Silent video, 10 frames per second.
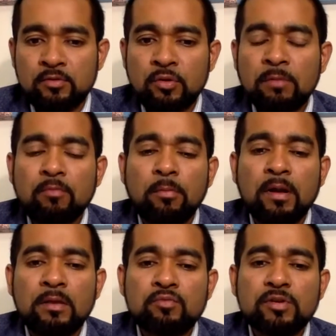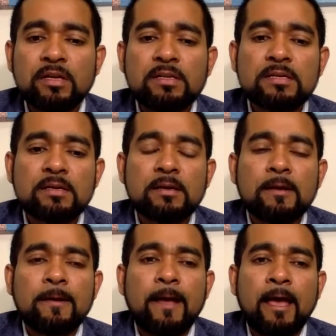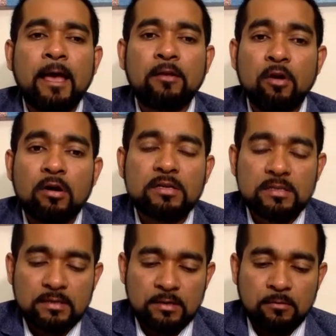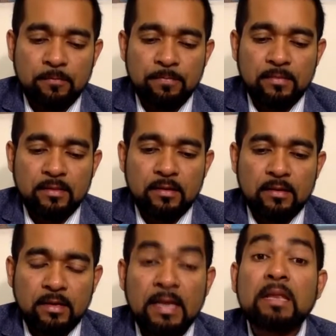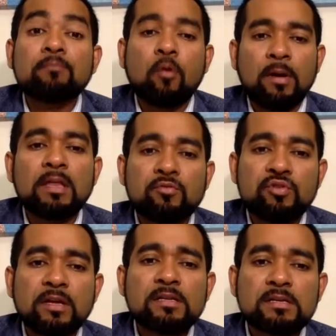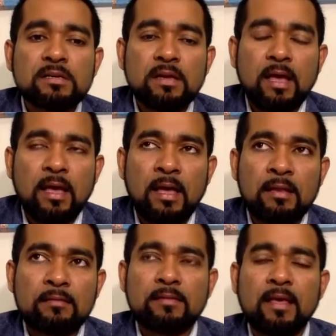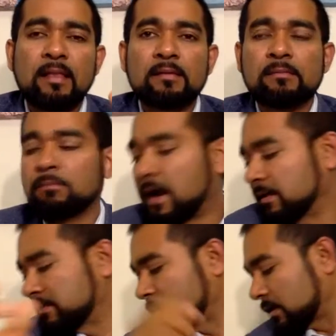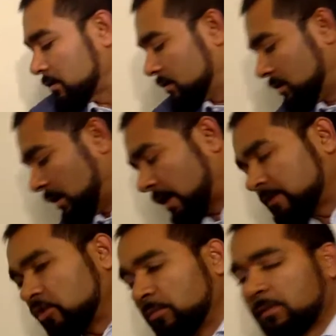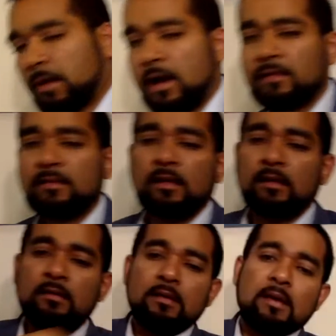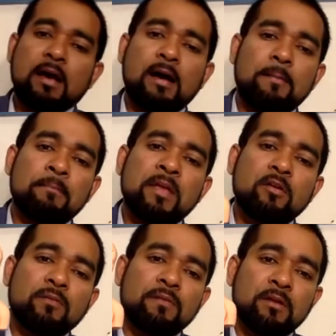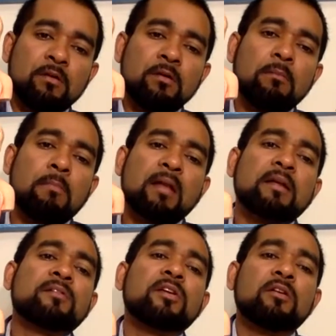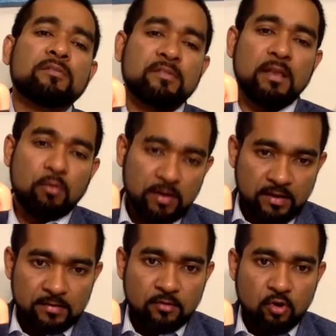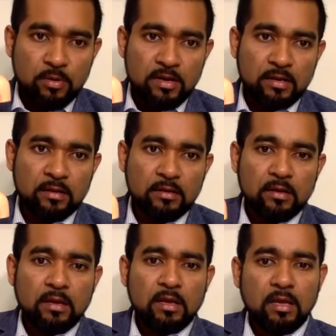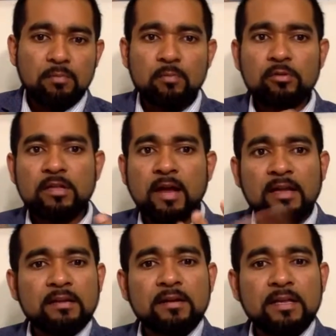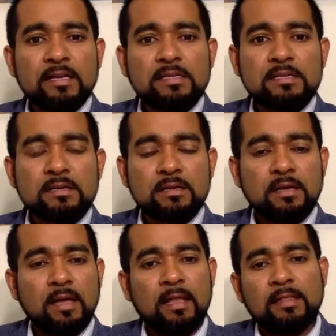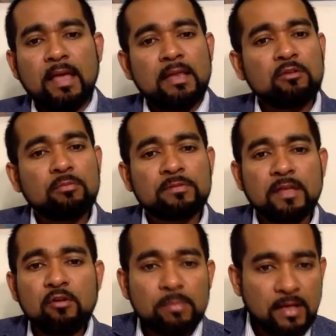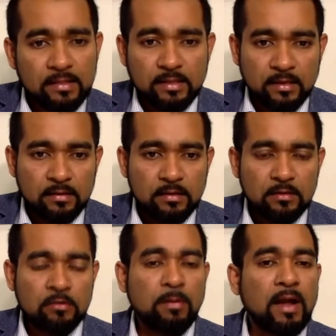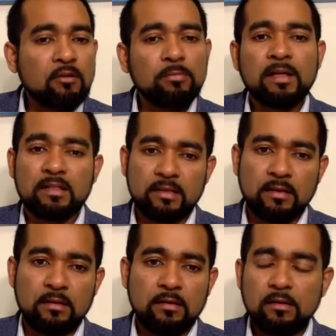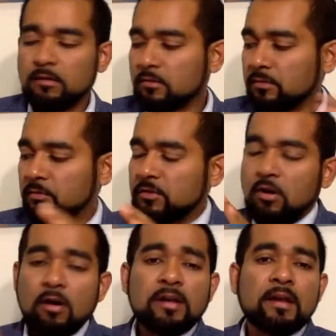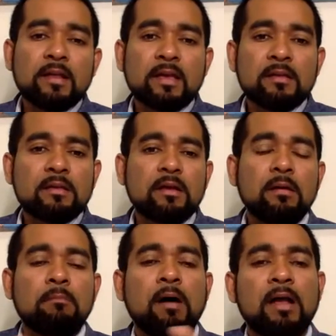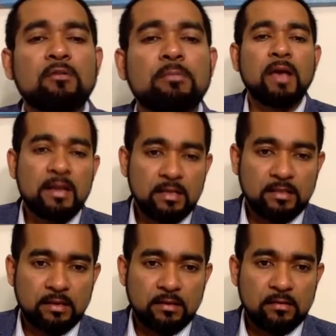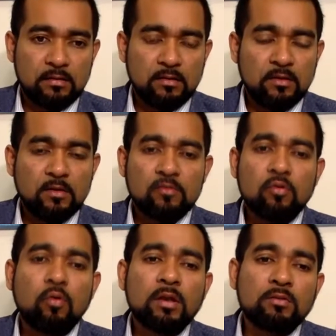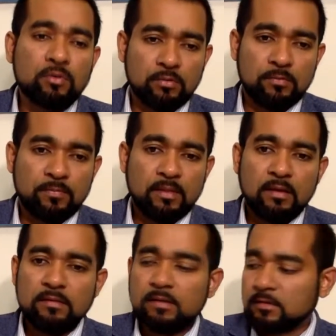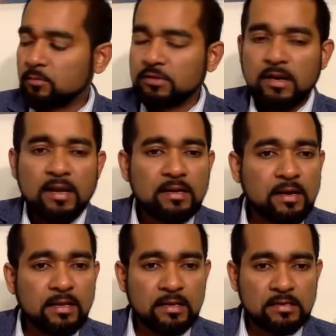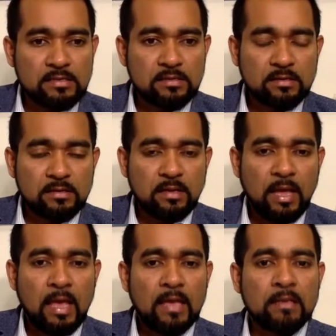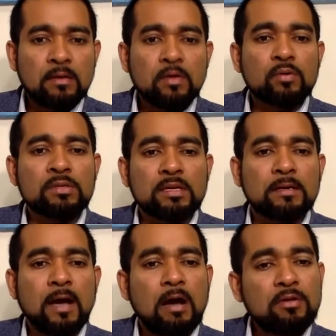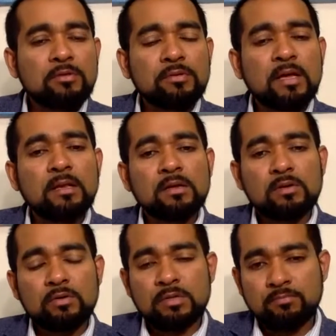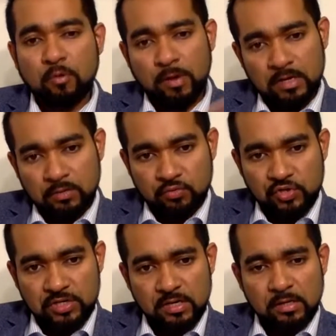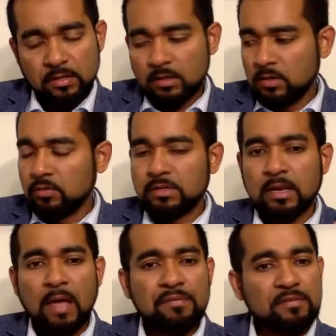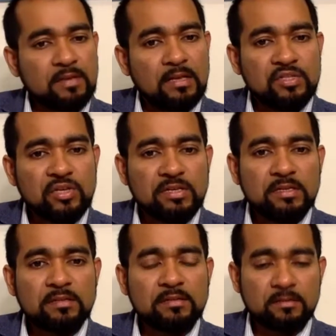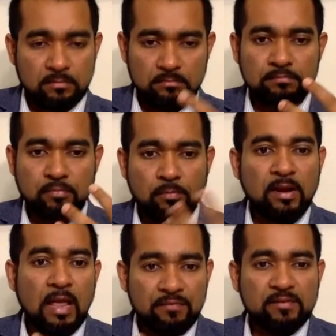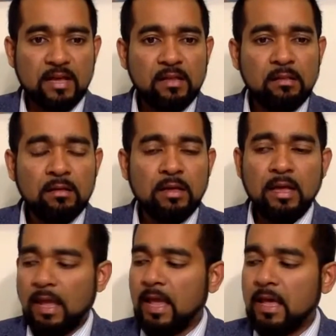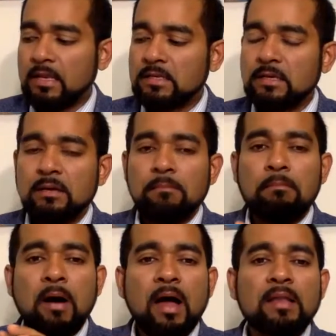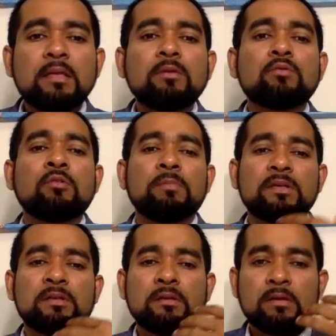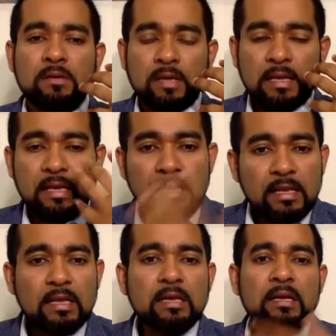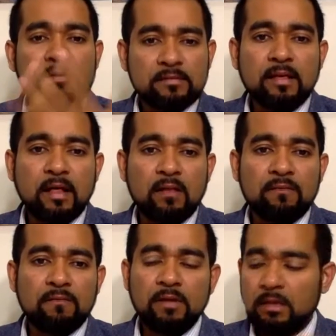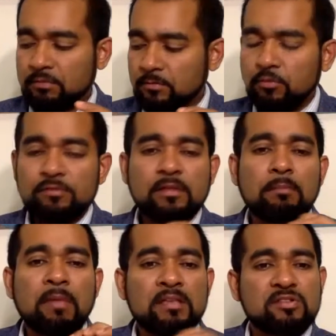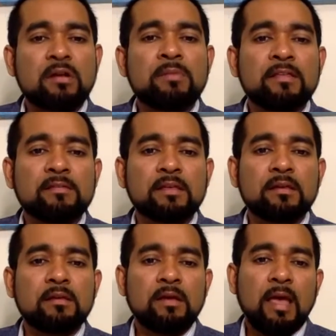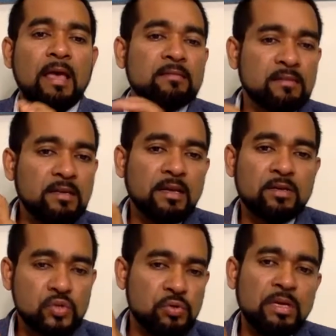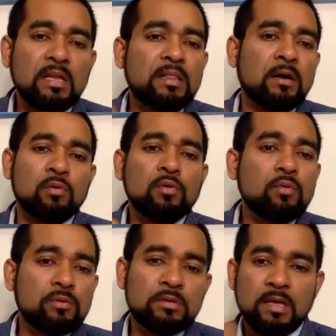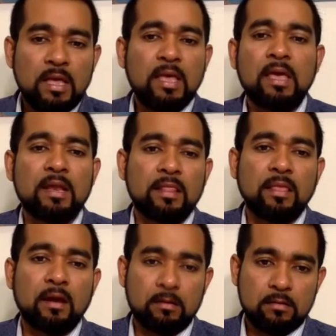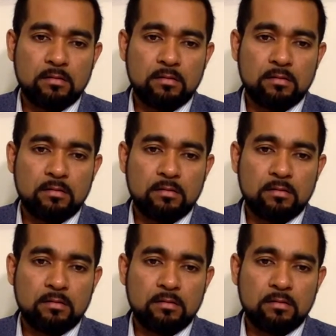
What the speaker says: doing proper nutrient and not getting proper nutrient, and body cell as human body cell made of multi-trillion cell working in the community. If you put the right ingredient, and then your cell will be healthy, your body will be healthy. So if you put the wrong ingredient, body be unhealthy. So what do? Just put the right ingredient. And how do you do that? With a proper nutrition, with a lifestyle changes, proper lifestyle, and body will be healing itself if you put some natural medicine as needed to heal the wound here and there.